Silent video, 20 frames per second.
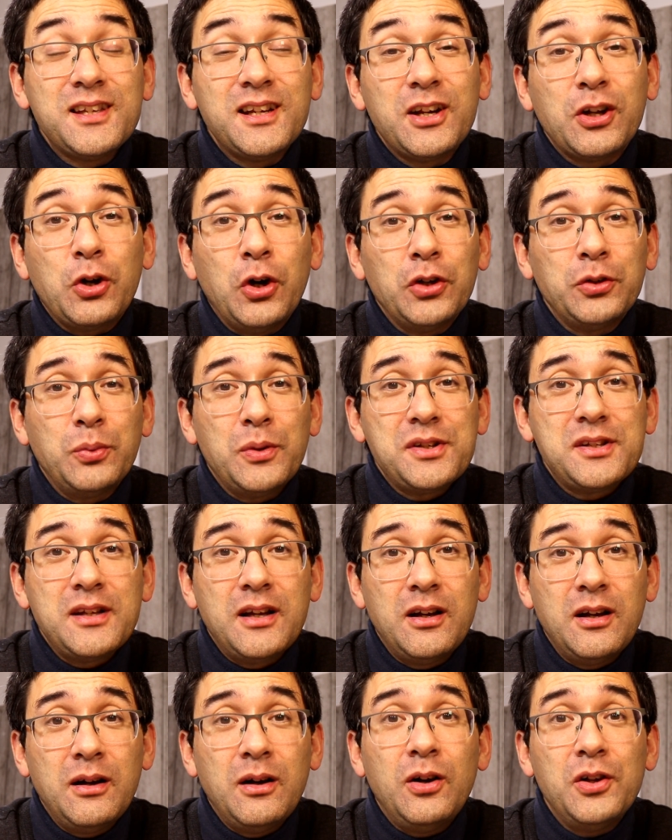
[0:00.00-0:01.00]
that I got was
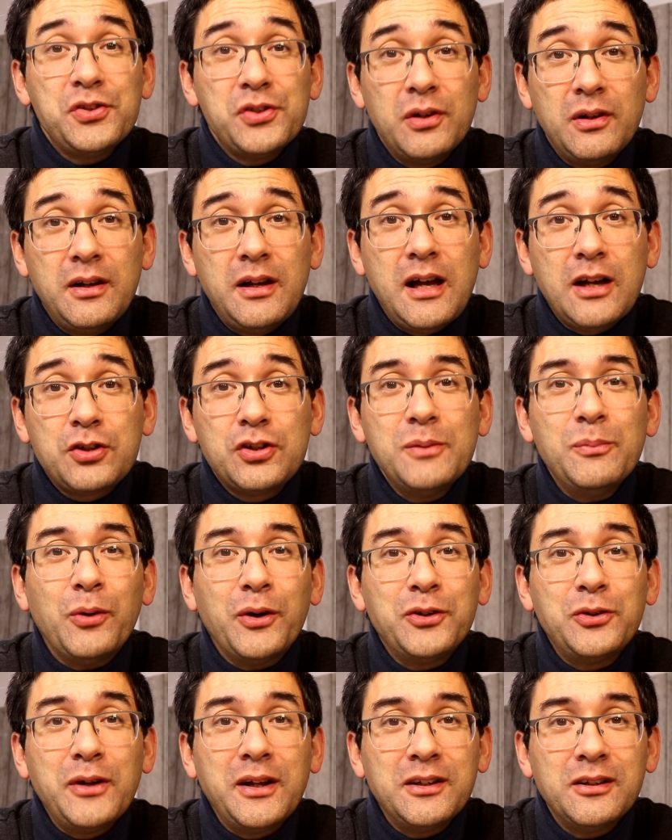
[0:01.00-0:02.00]
also actually
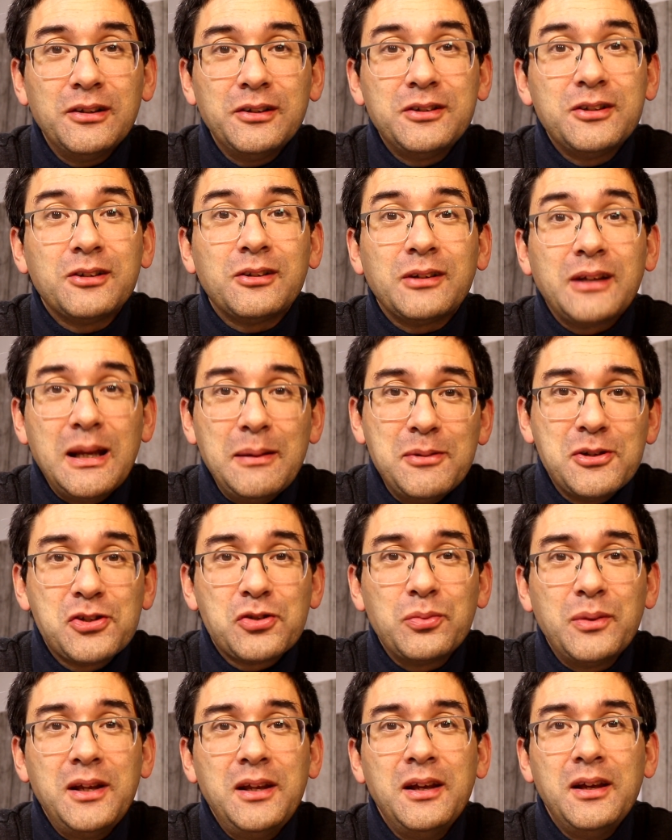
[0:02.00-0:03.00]
more into analytical
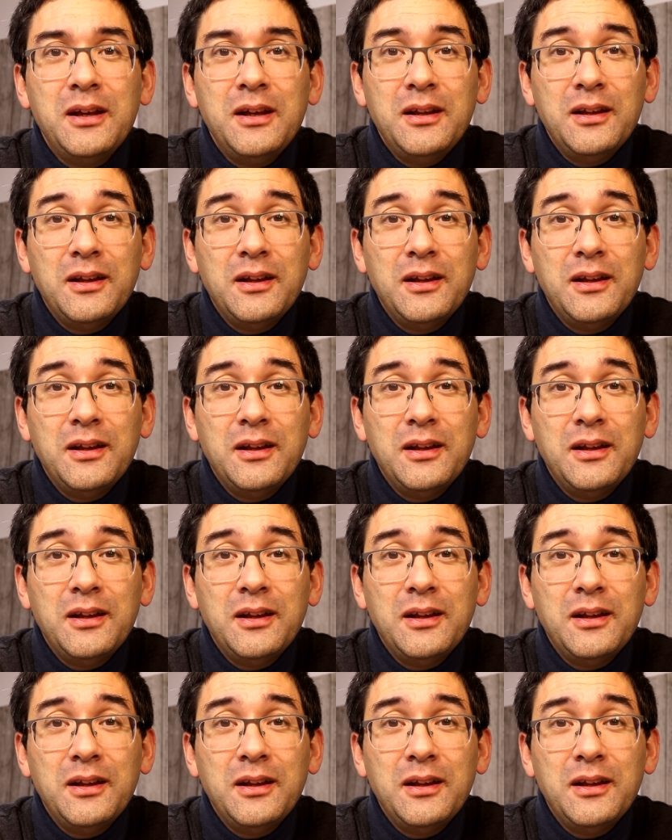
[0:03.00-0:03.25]
chemistry,